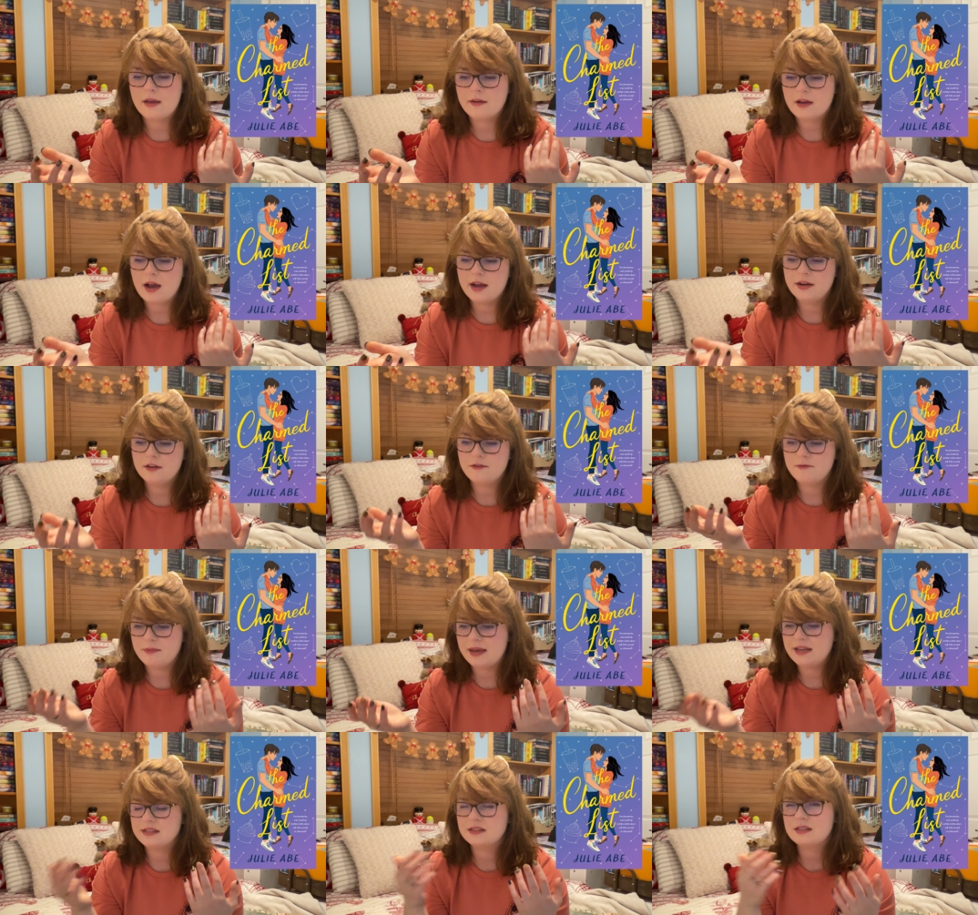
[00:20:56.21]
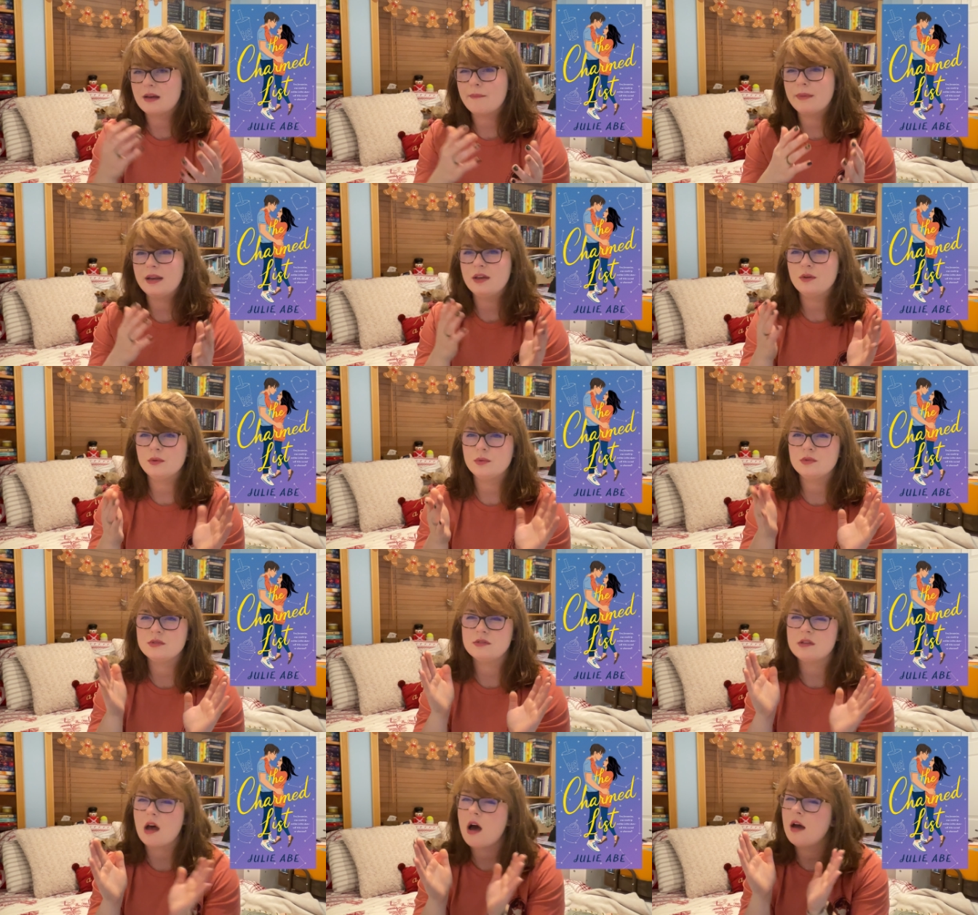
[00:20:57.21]
kind of makes somebody
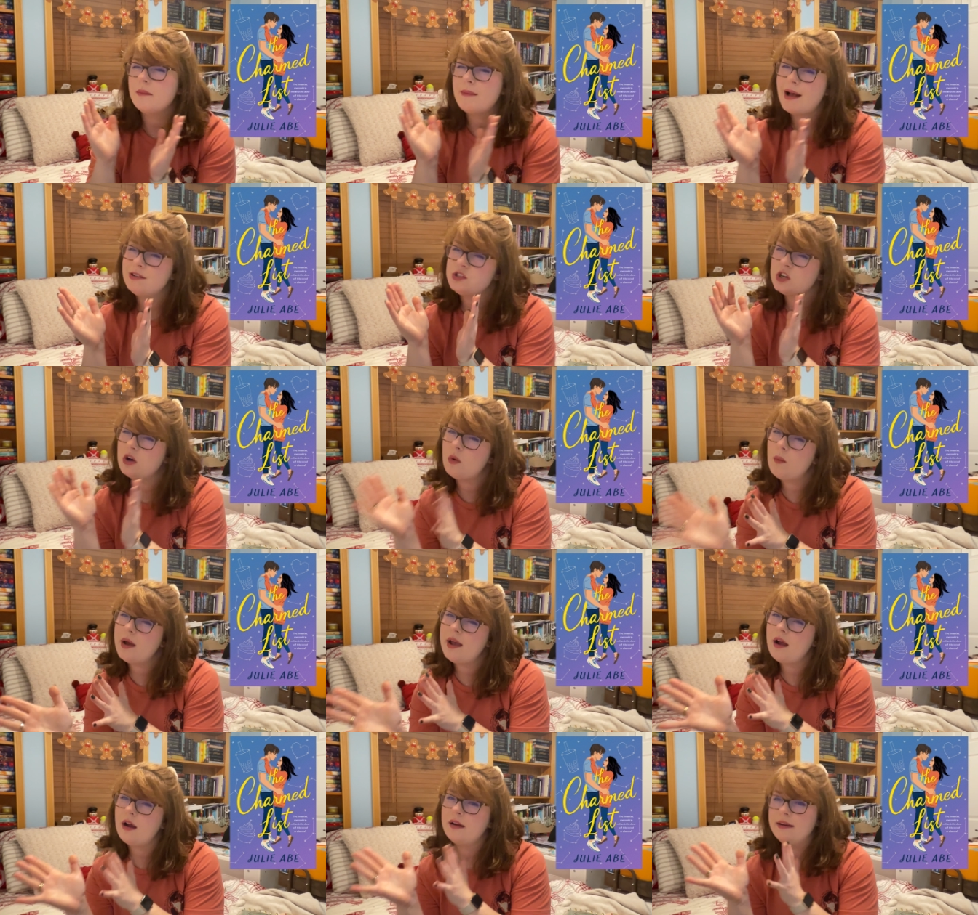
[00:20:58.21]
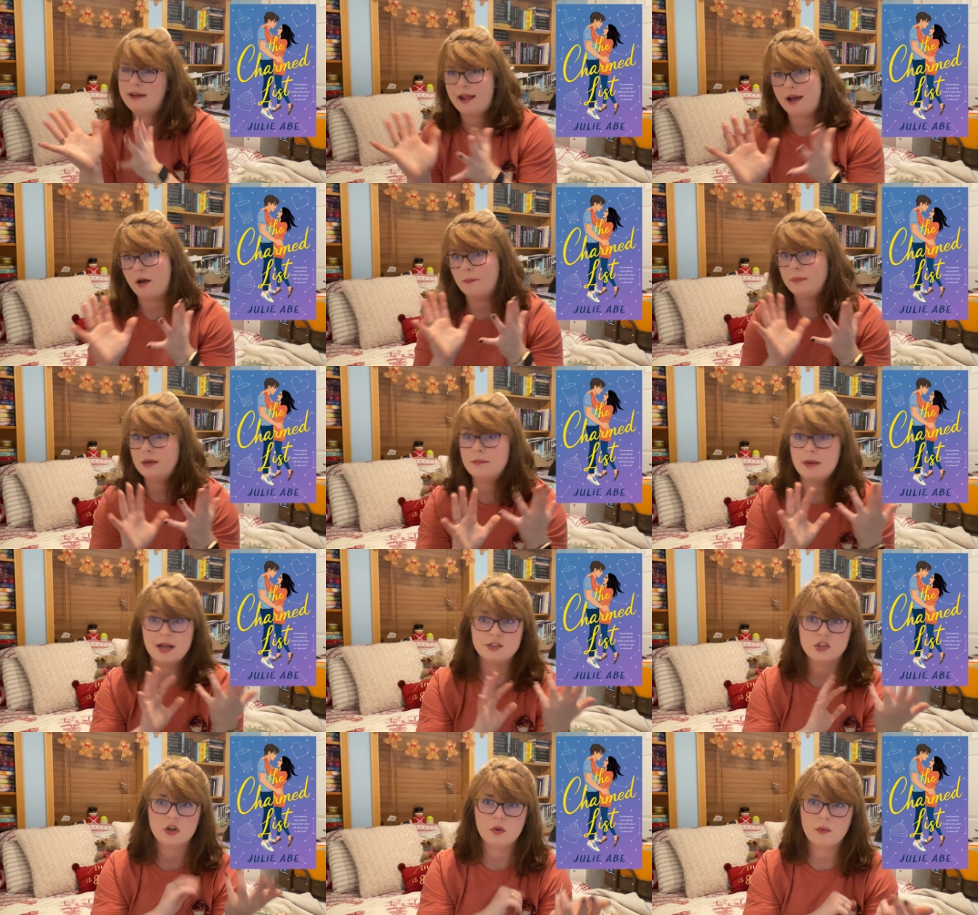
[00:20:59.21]
who's not magic aware now be
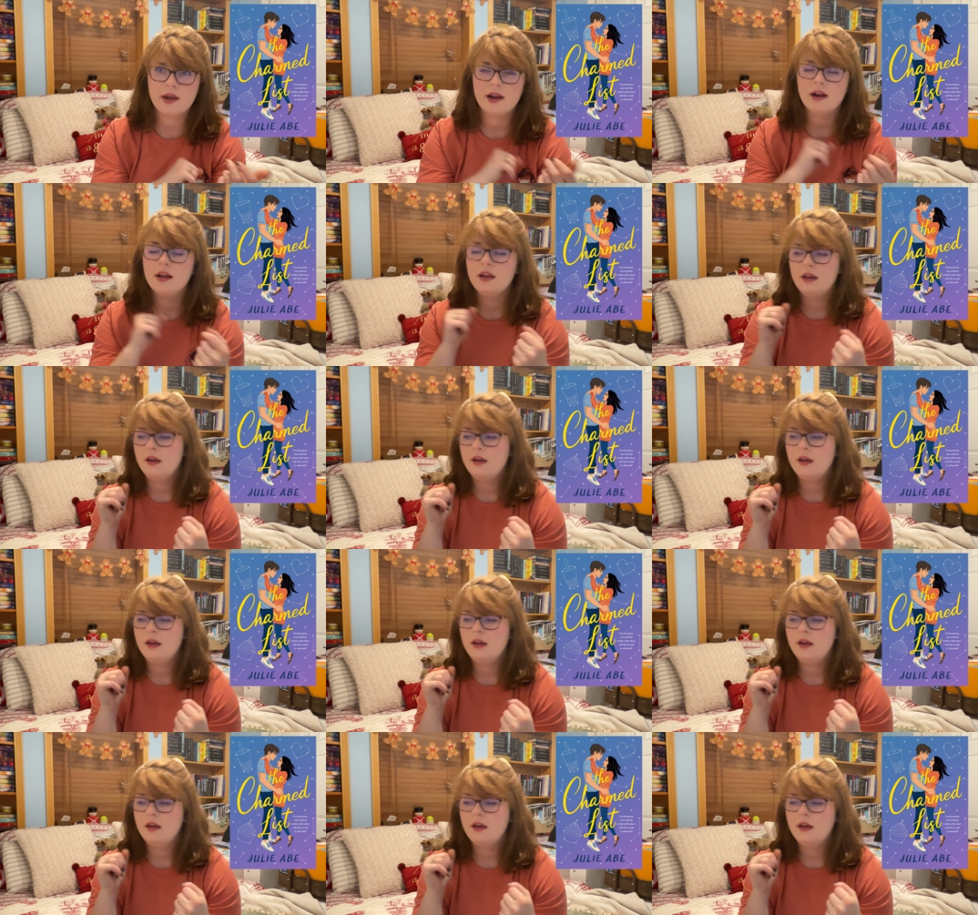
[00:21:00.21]
magic aware.